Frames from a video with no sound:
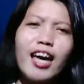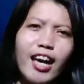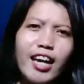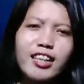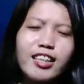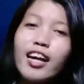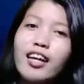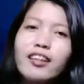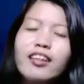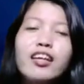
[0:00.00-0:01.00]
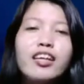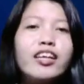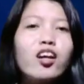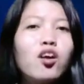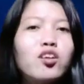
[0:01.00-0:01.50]
And then,
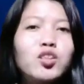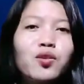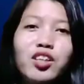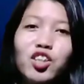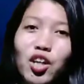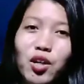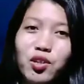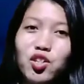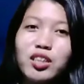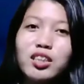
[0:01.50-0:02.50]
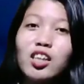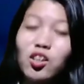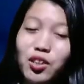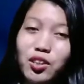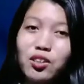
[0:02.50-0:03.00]
he also encourages
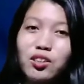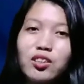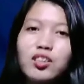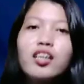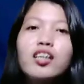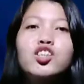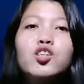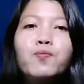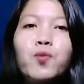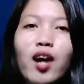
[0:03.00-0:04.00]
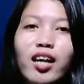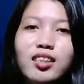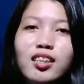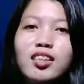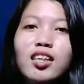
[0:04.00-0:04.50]
learners to
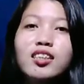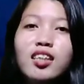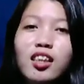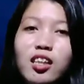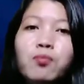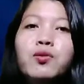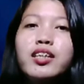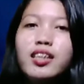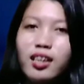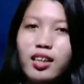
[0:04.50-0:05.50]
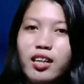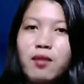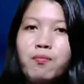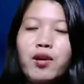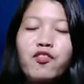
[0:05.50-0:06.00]
practice
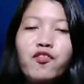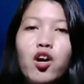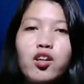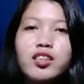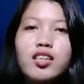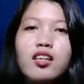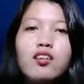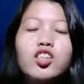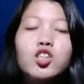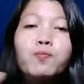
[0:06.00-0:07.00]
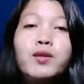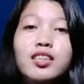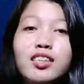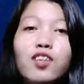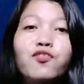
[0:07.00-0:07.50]
deliberately by focusing on
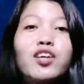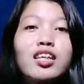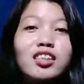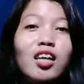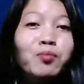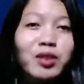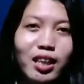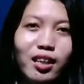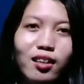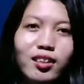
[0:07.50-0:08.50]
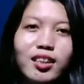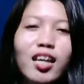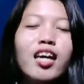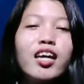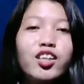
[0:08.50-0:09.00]
specific sub-skills,
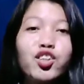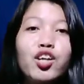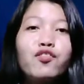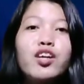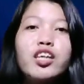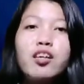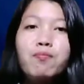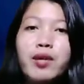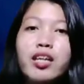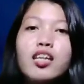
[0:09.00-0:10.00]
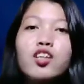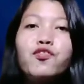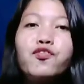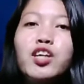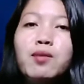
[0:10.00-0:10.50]
giving immediate
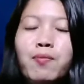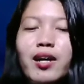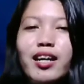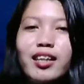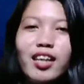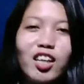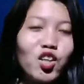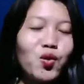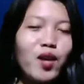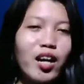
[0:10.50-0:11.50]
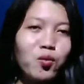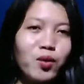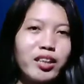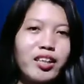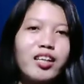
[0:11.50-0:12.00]
feedback, and
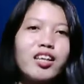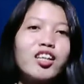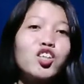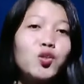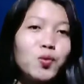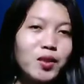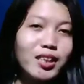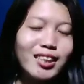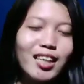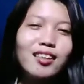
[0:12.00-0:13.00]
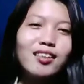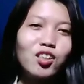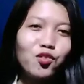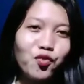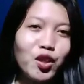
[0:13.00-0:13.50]
gradually increasing the
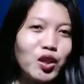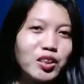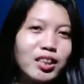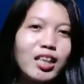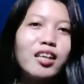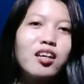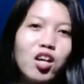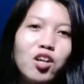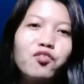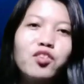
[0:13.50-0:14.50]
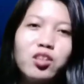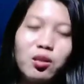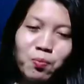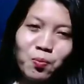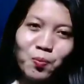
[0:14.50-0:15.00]
difficulty of the
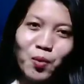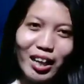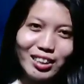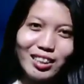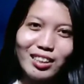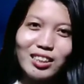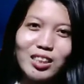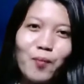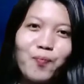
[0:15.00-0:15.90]
practice.